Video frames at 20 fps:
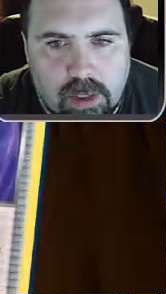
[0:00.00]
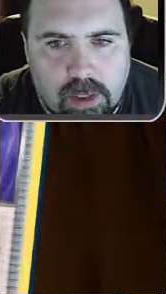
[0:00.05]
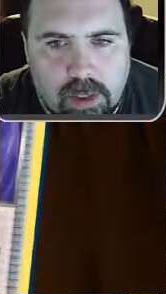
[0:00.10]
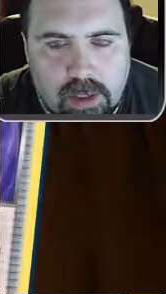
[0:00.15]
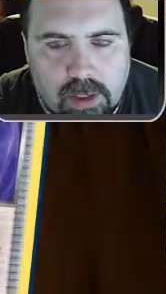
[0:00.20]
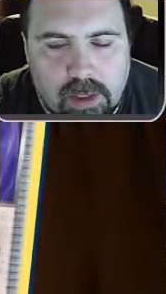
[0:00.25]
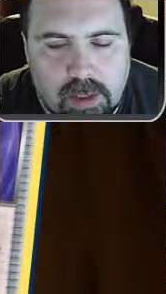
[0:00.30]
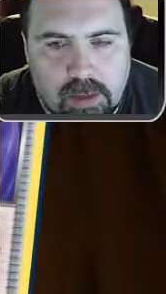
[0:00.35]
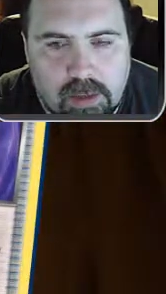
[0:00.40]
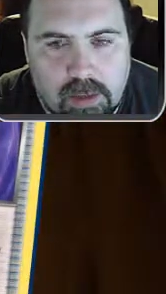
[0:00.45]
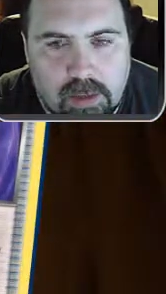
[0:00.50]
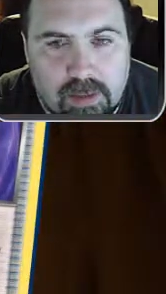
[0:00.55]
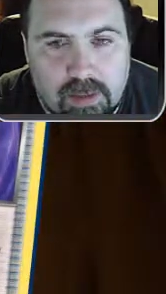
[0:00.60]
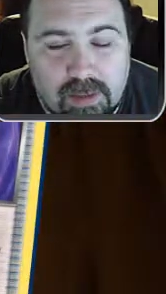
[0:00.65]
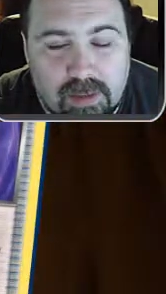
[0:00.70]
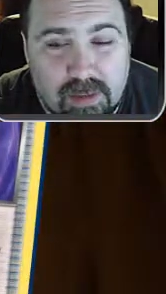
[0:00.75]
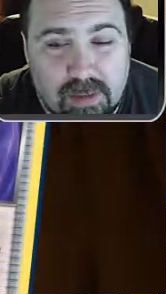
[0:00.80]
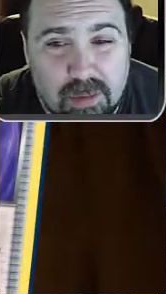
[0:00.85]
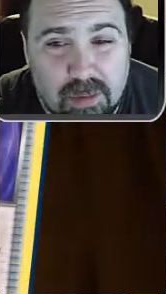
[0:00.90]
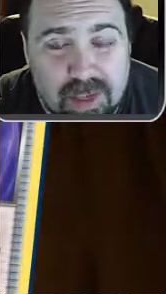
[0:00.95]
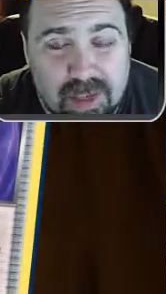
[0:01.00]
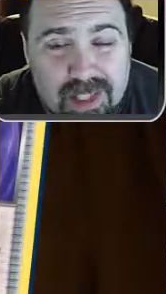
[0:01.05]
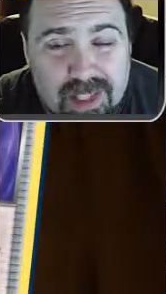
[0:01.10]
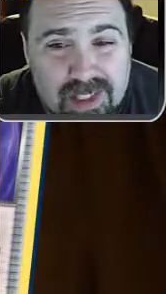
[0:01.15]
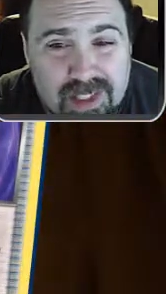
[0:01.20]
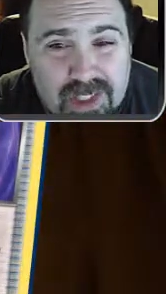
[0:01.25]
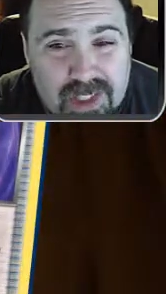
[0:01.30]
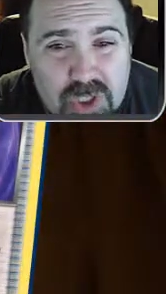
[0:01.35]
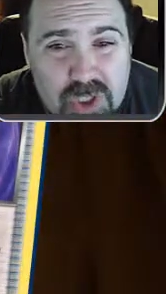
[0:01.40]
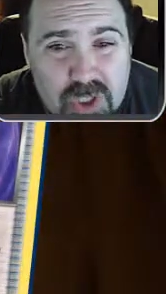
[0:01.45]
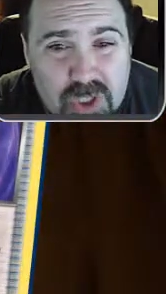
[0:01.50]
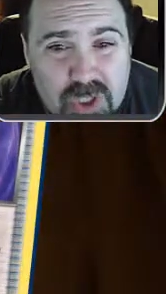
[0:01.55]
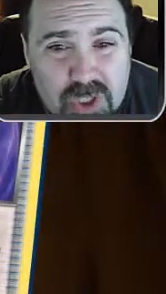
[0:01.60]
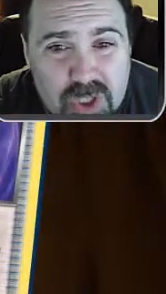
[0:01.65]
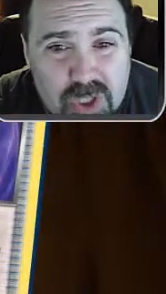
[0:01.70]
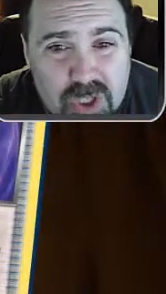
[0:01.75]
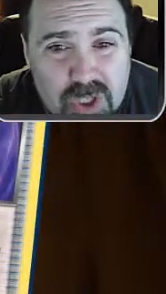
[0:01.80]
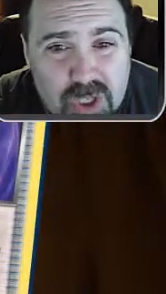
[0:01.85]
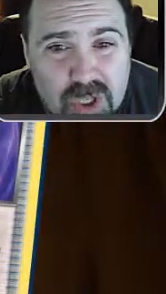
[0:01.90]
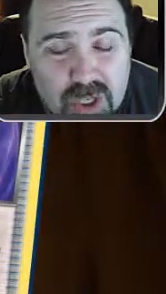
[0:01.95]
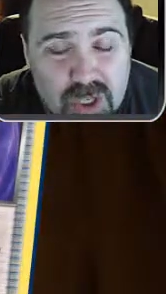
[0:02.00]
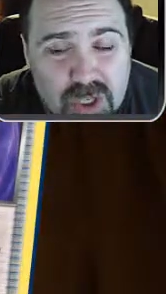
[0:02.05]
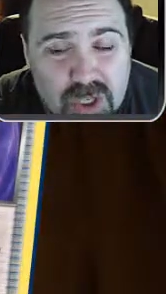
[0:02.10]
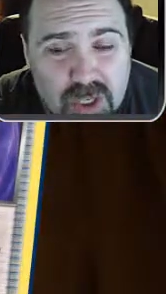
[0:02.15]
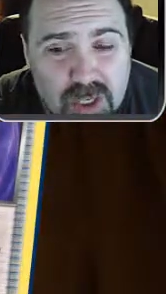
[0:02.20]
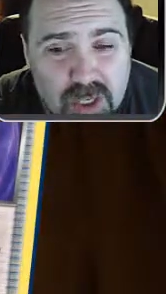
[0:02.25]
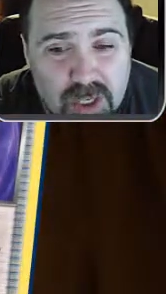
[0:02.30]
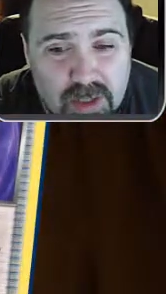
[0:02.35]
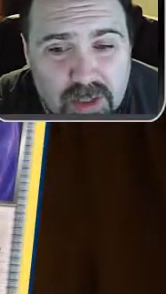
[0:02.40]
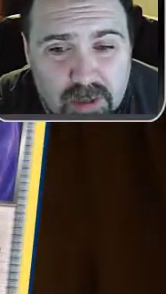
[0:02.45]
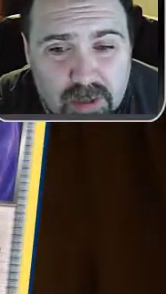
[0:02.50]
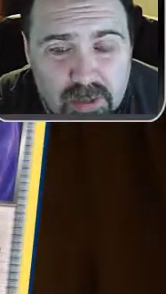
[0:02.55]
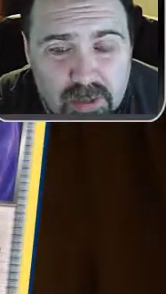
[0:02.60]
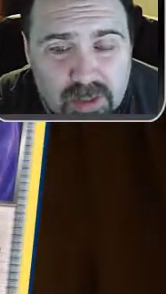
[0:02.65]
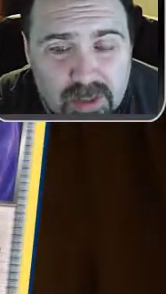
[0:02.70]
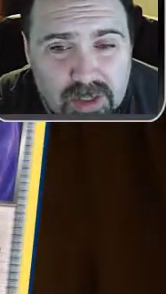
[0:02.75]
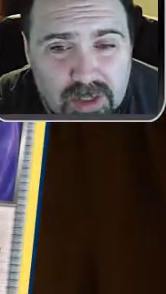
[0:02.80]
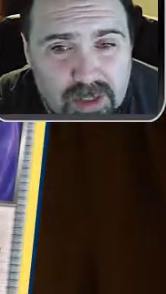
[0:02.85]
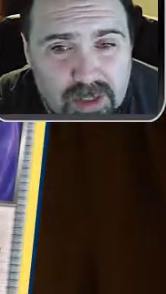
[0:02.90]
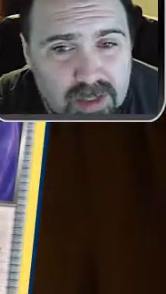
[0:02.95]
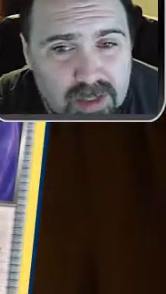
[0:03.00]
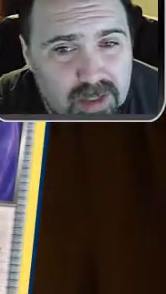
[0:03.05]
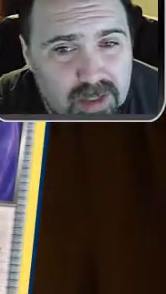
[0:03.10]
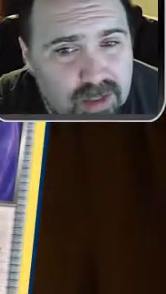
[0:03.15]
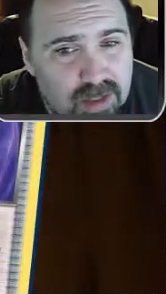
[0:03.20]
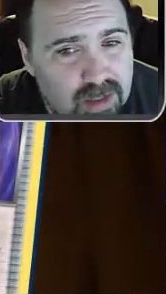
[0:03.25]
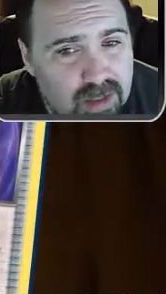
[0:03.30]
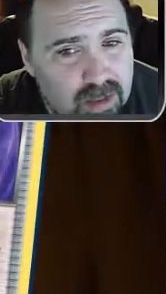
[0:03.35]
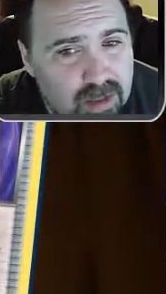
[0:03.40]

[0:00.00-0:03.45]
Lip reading: We can get the switch and use it.